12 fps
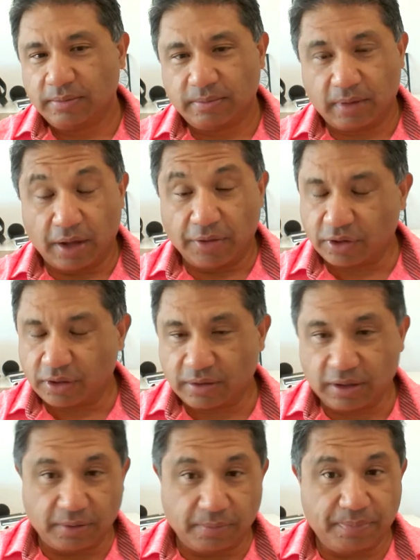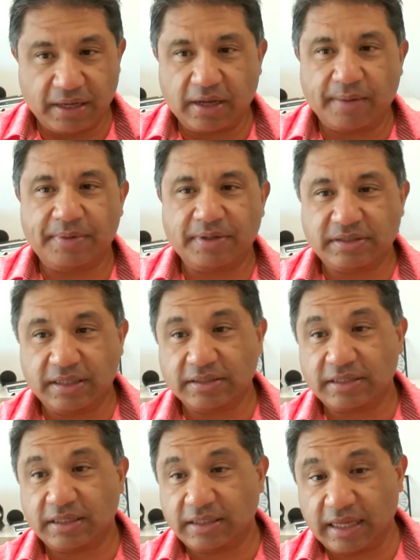other, big companies in
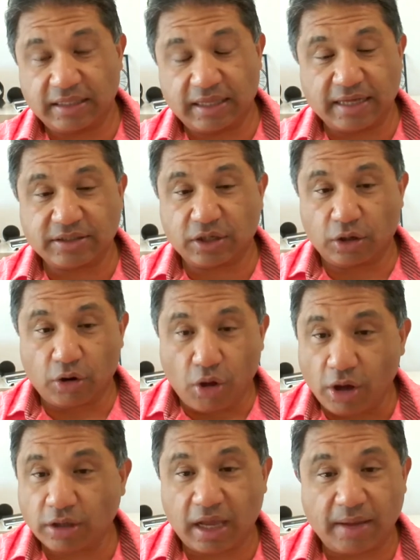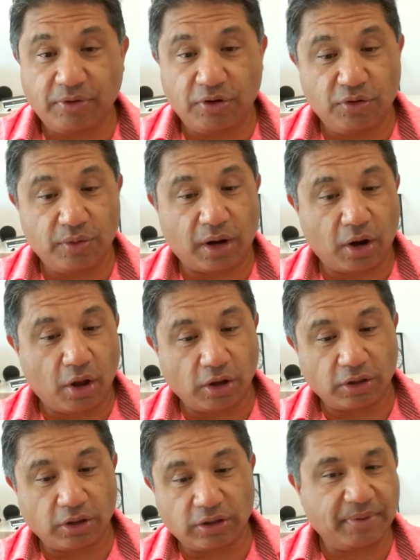this. It takes a long time to do and a
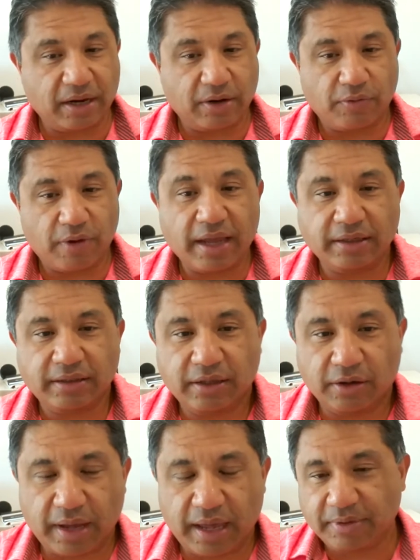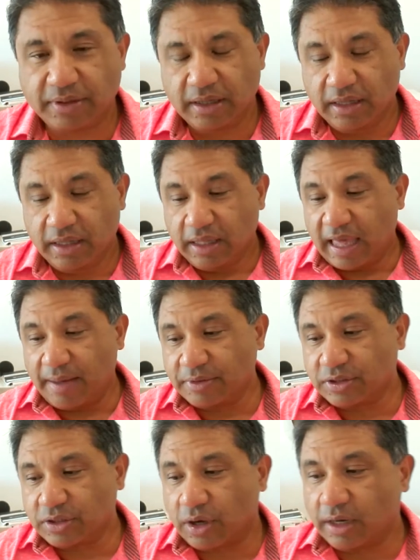long time to get right.
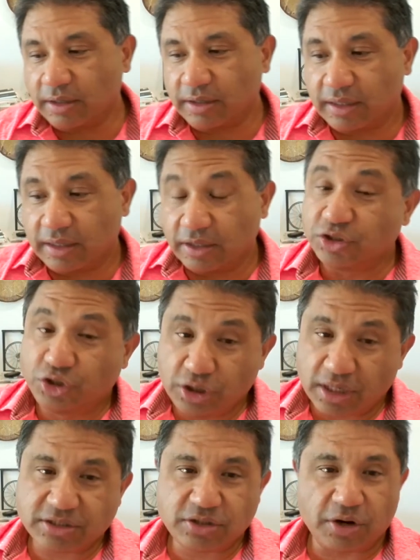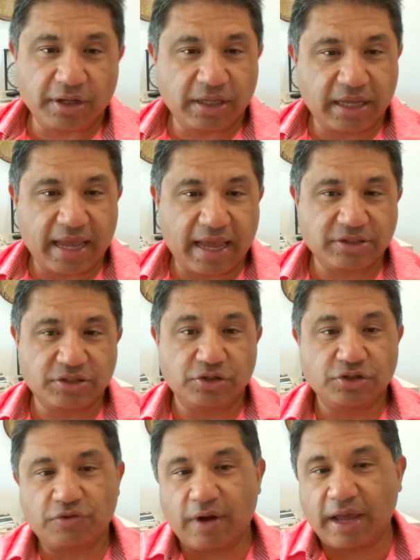Amazon is just starting to catch their
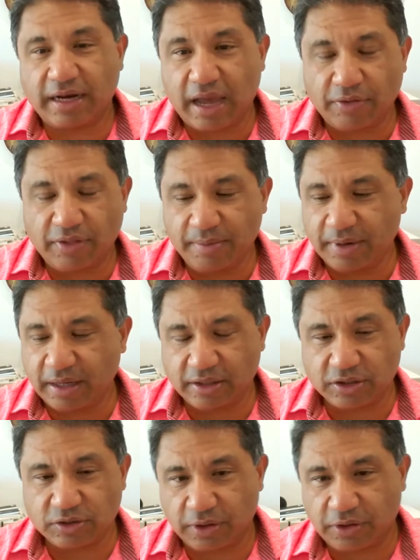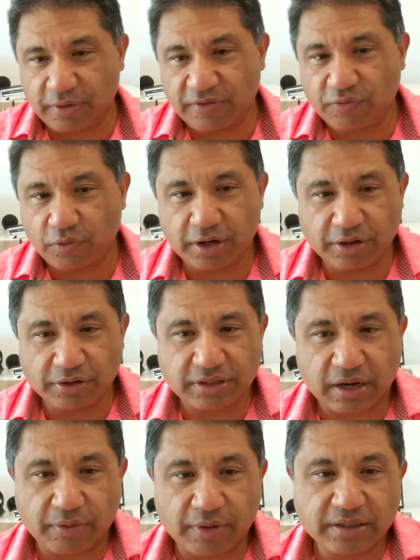stride now. They've been in this, 3-4 years
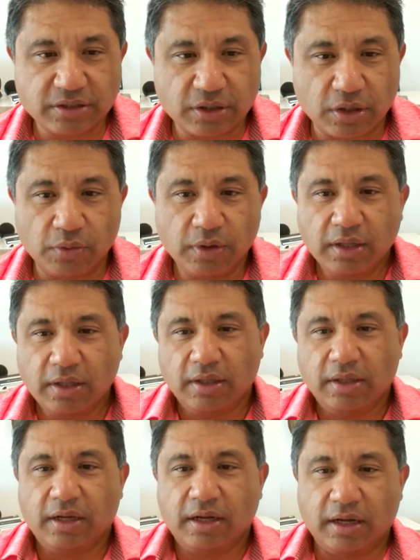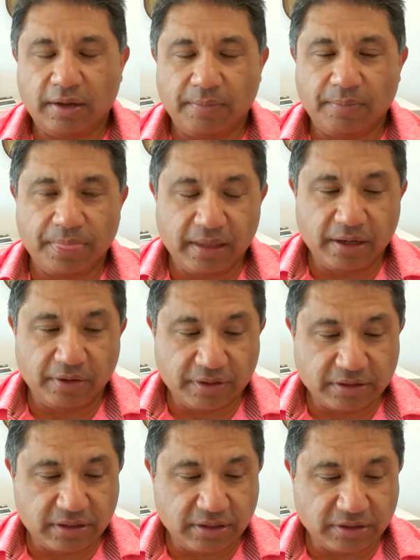now, right? So,
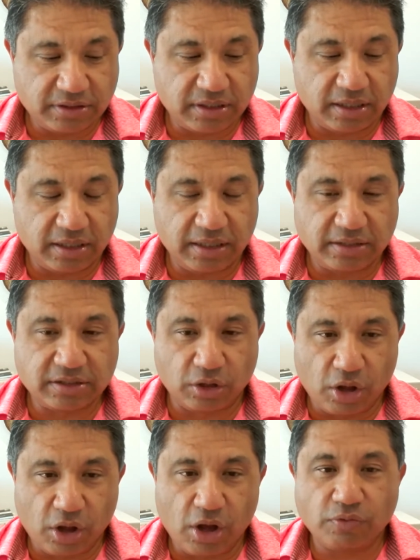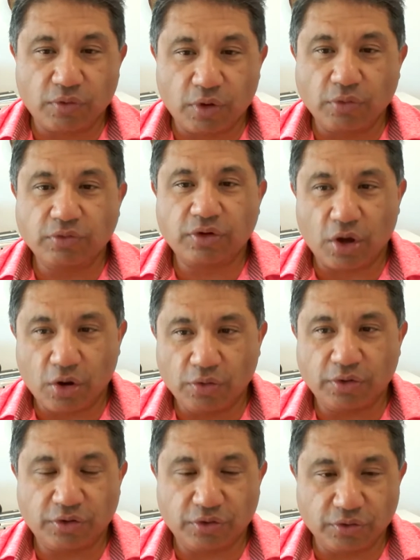it's a long road to
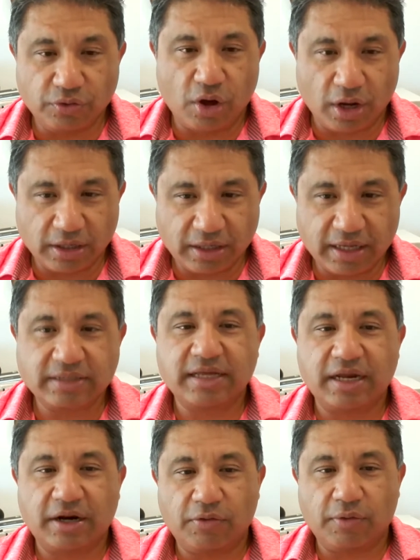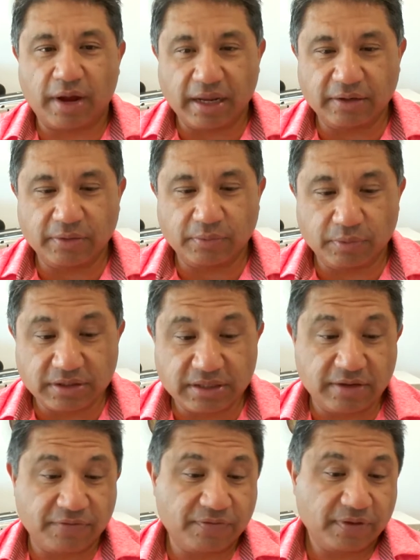hoe to do contact center right, and we'll see if,